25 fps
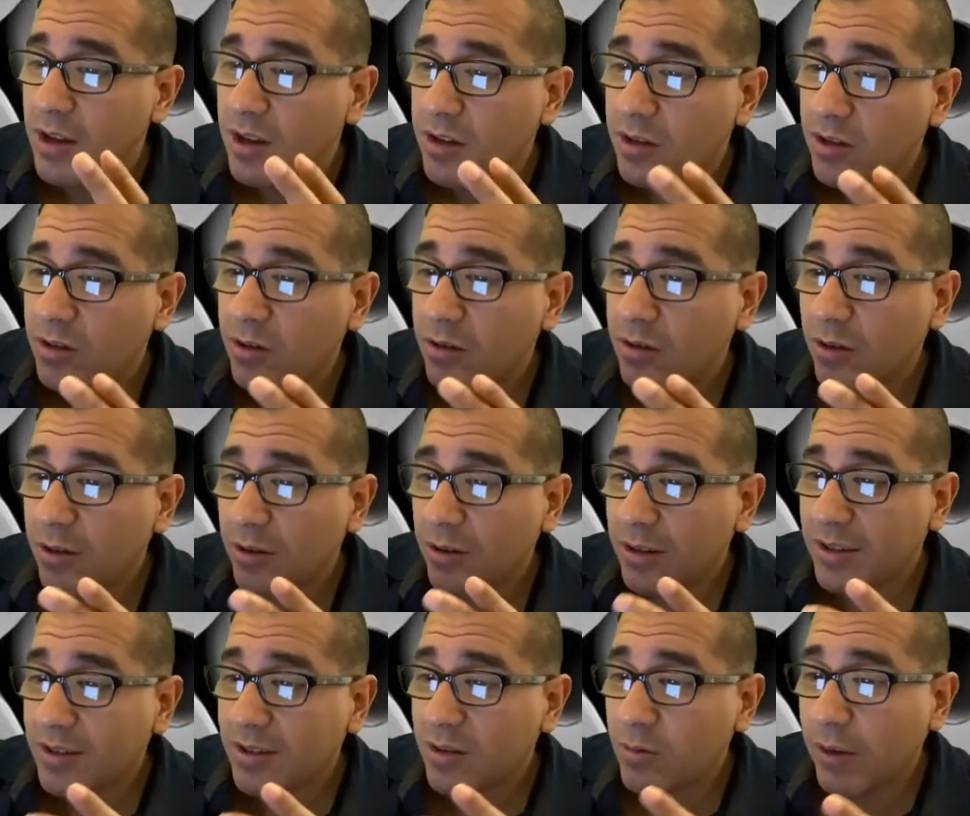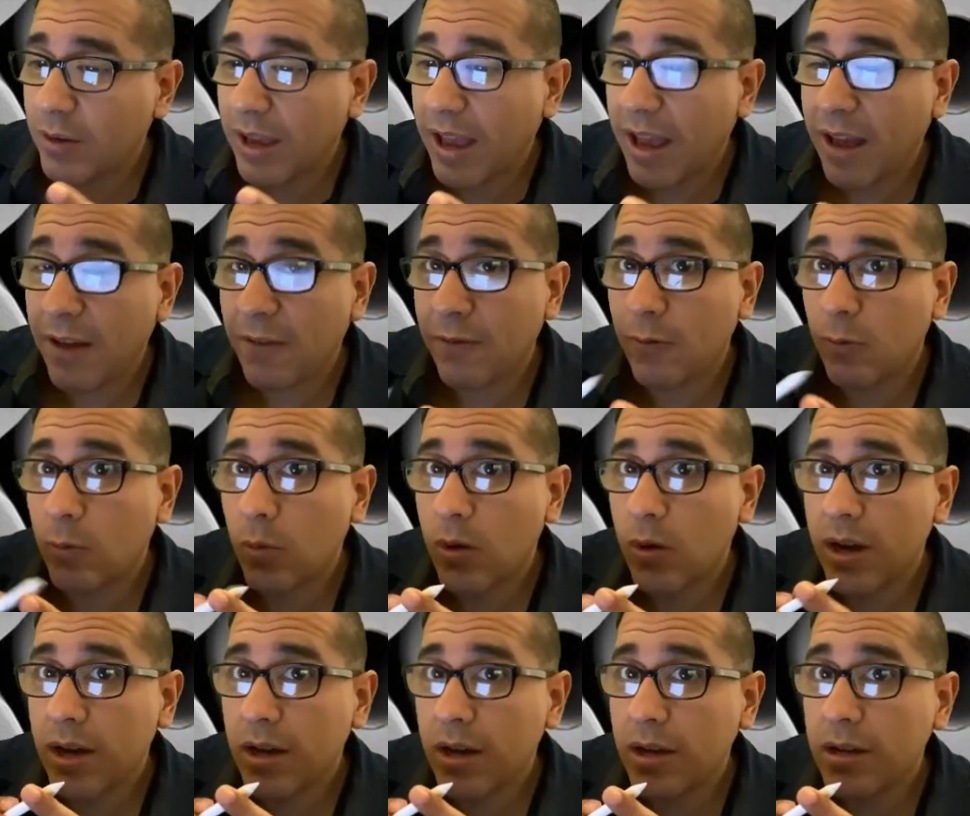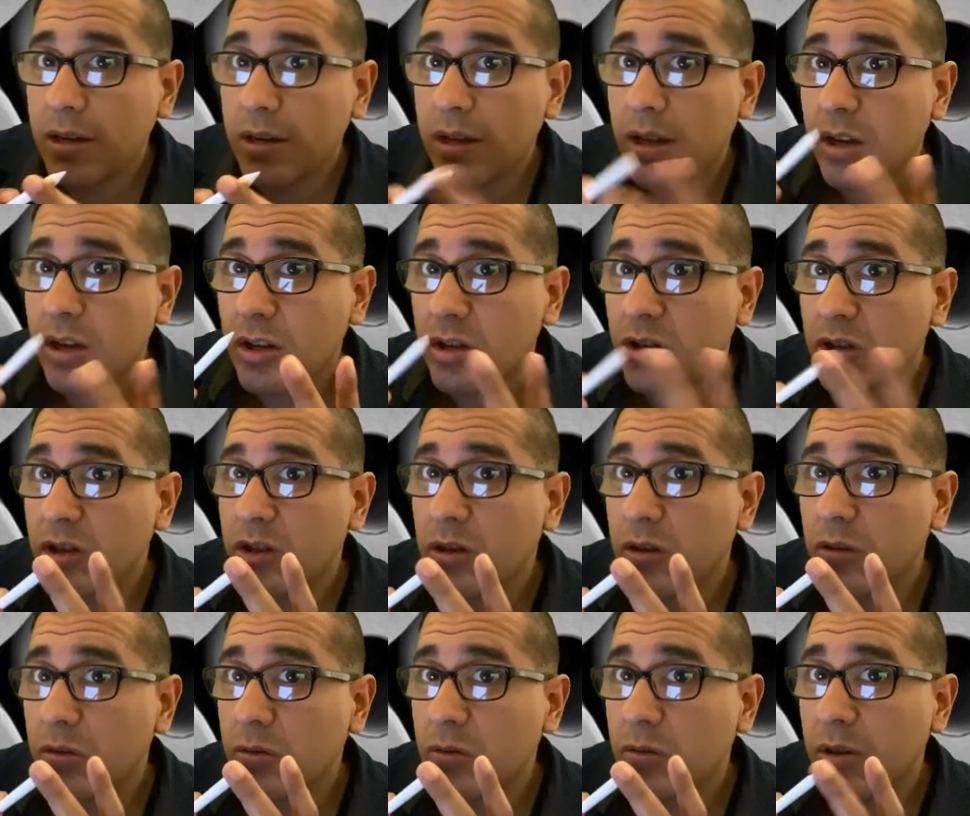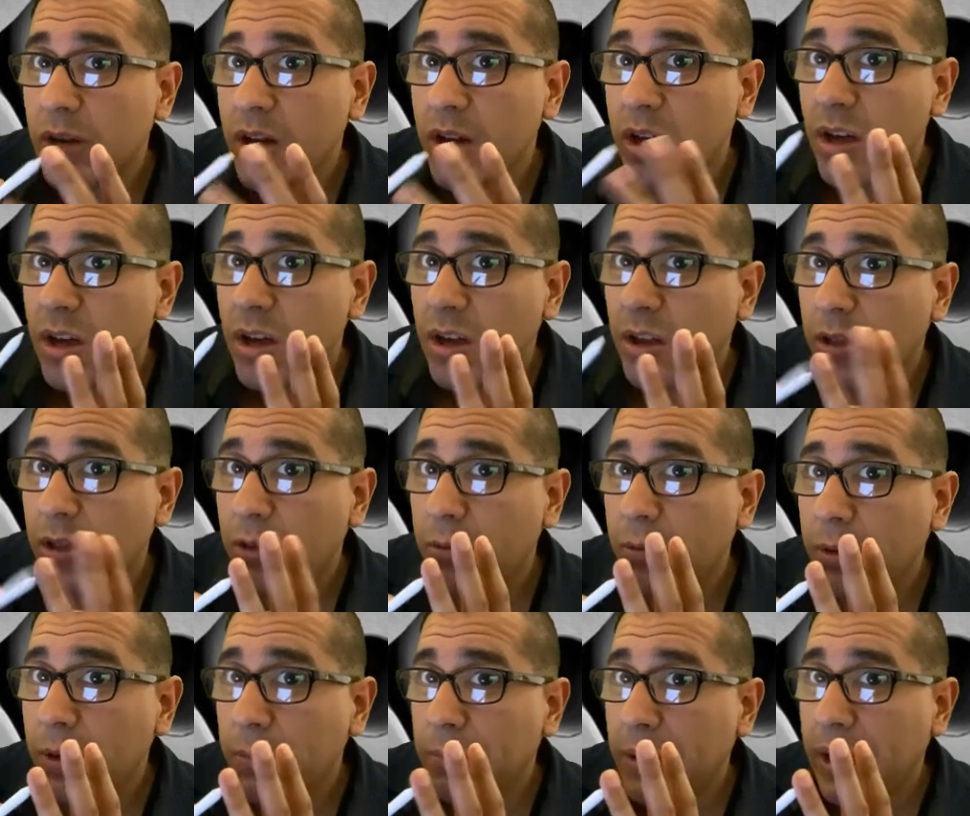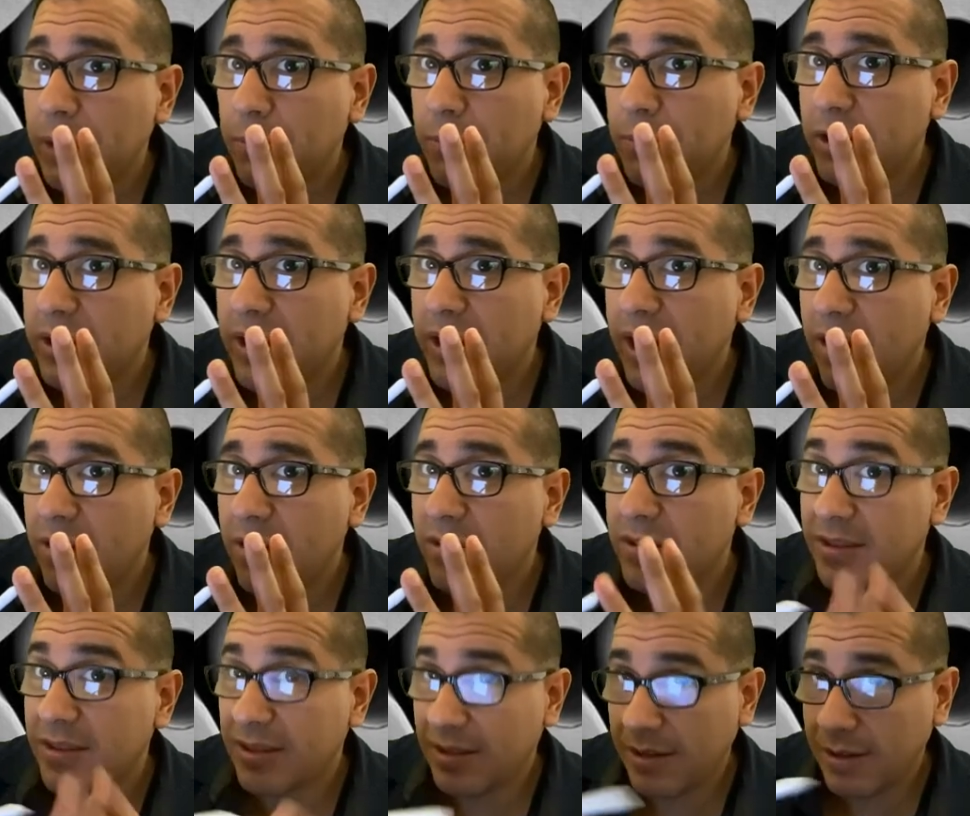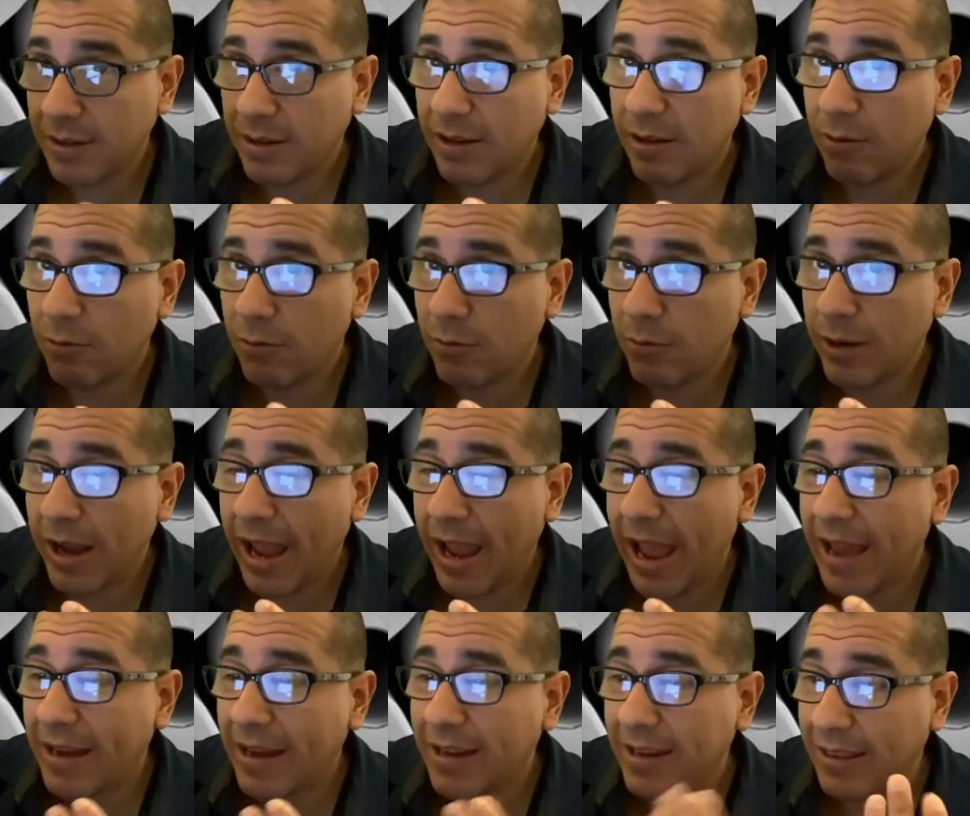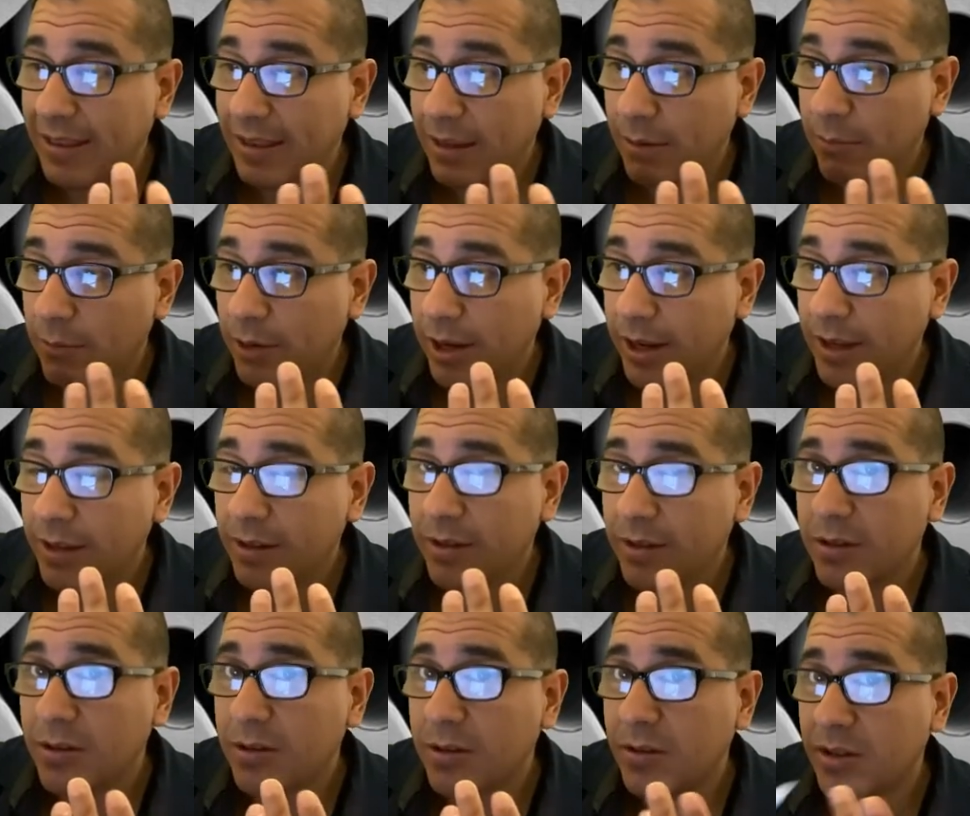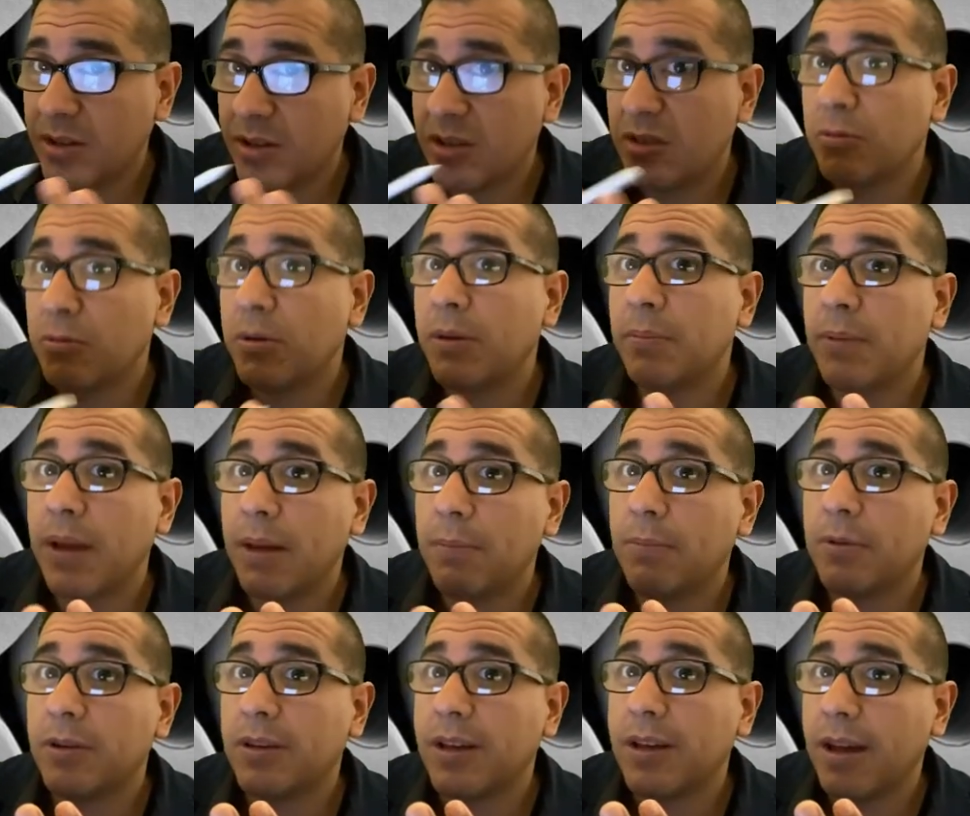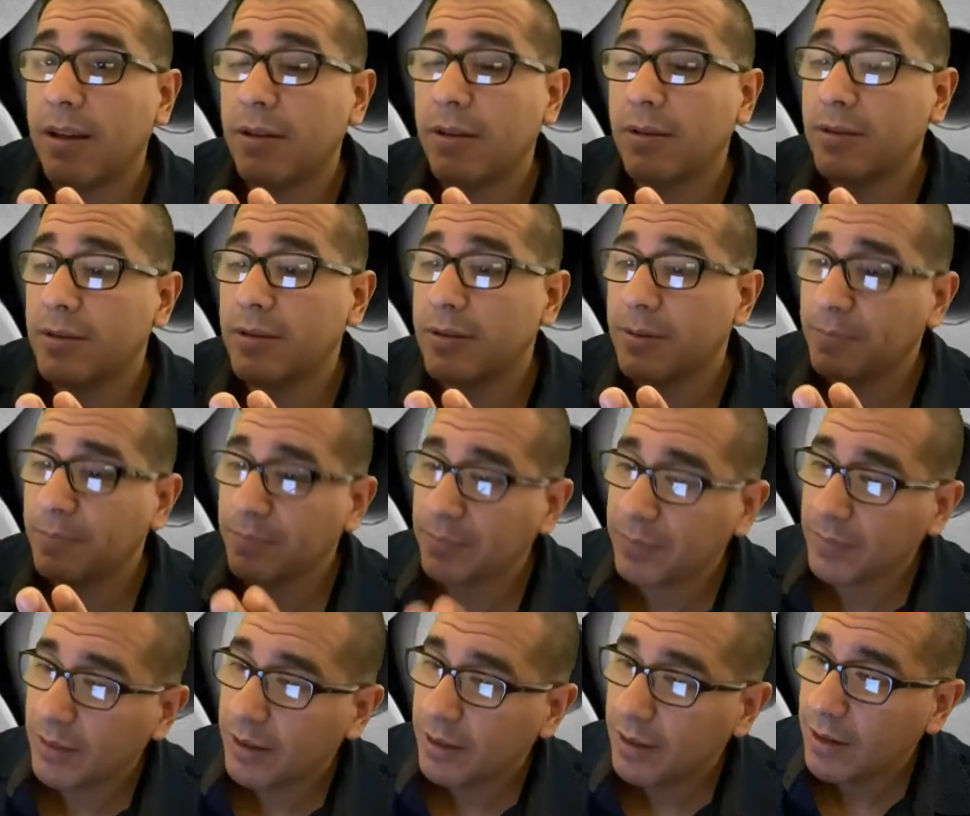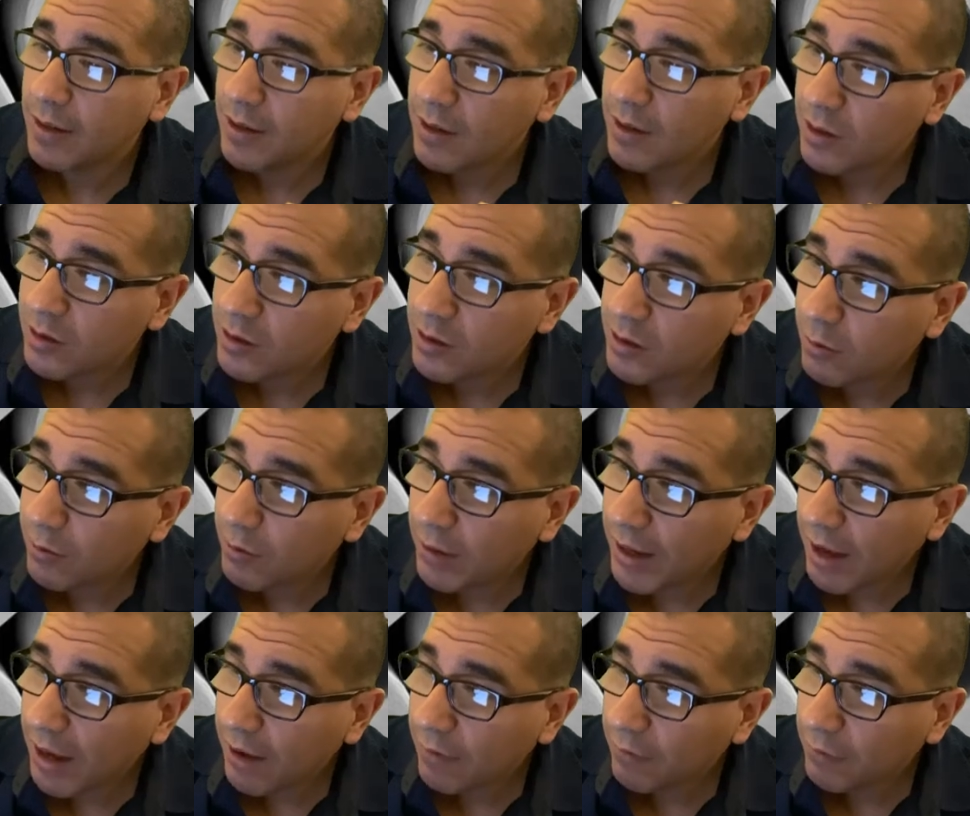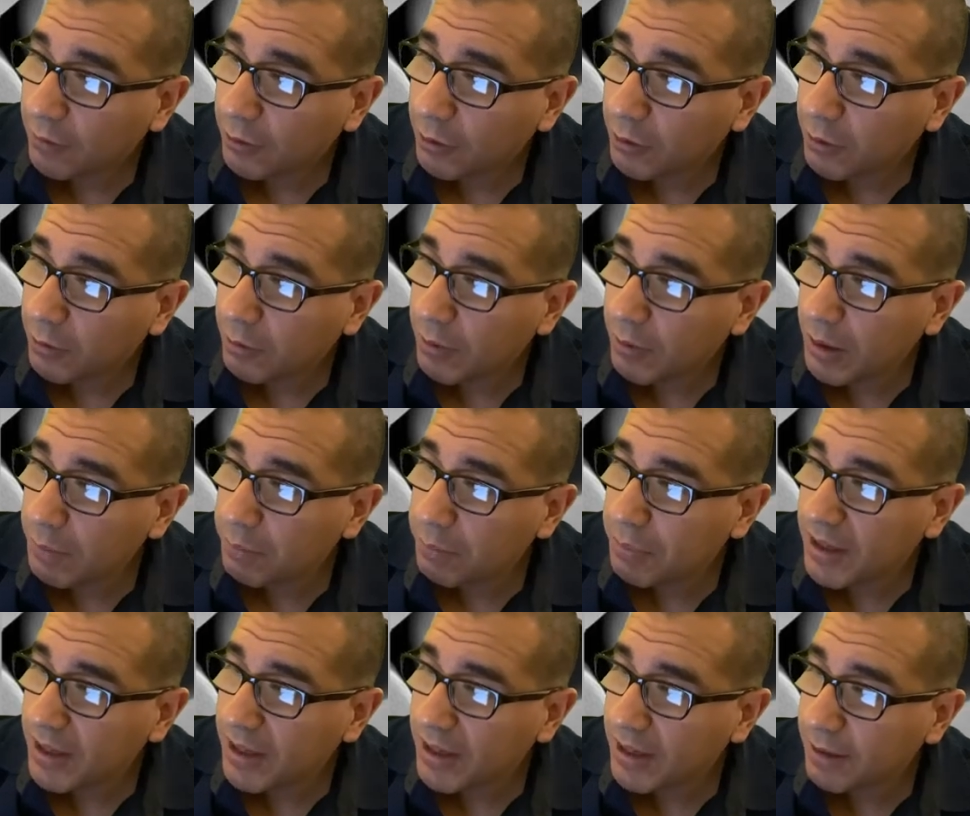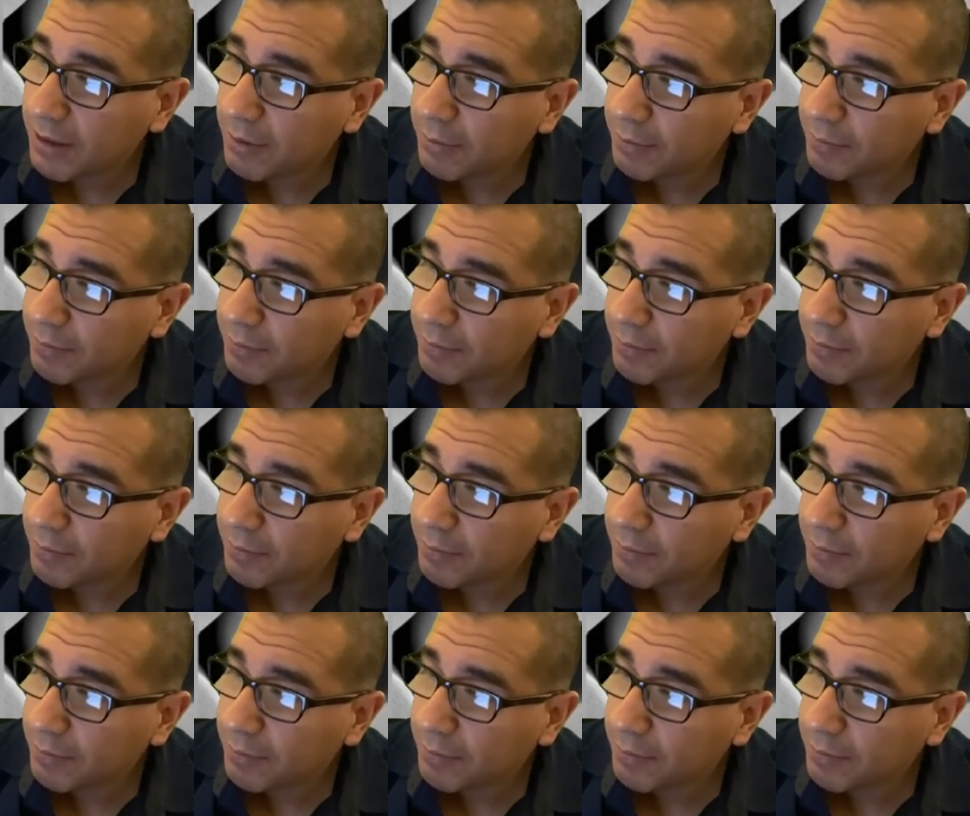So notice we have one, two, three paper towels and we're adding them, right? So it's three paper towels. So we have 3p